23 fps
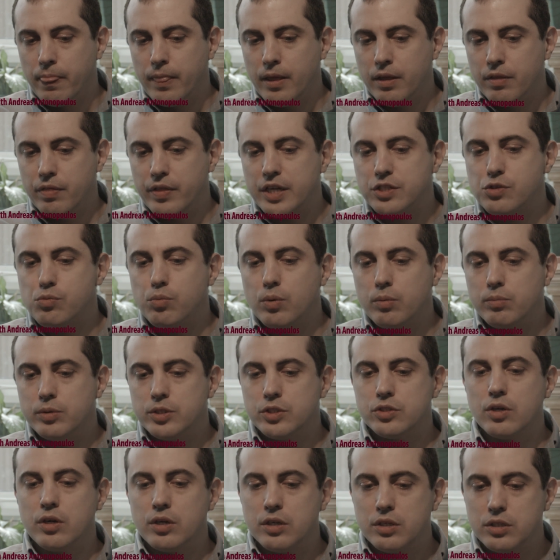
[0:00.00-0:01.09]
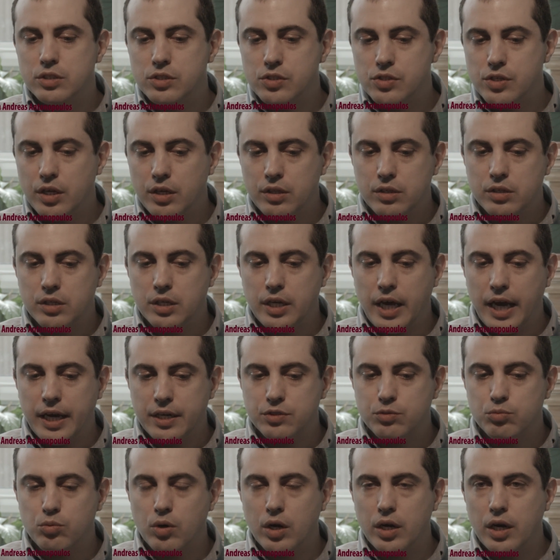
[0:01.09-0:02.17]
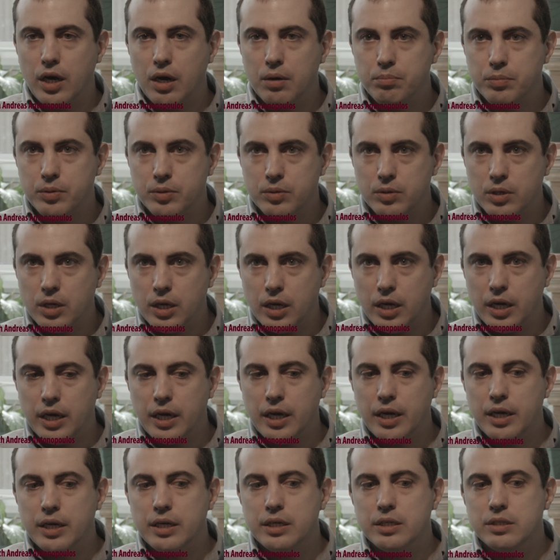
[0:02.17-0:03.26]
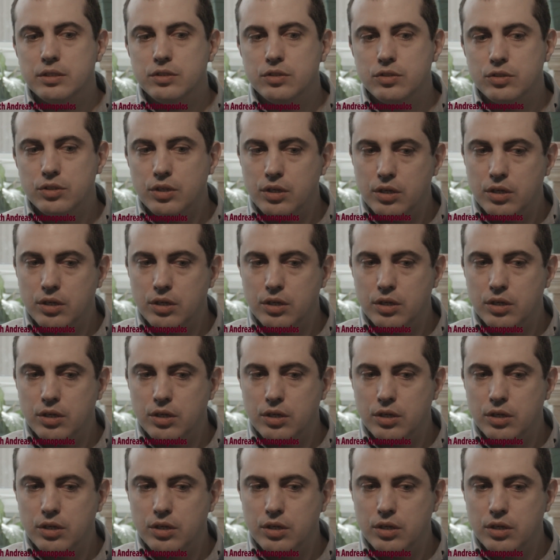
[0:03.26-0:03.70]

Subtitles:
that's when we started seeing the next run up. And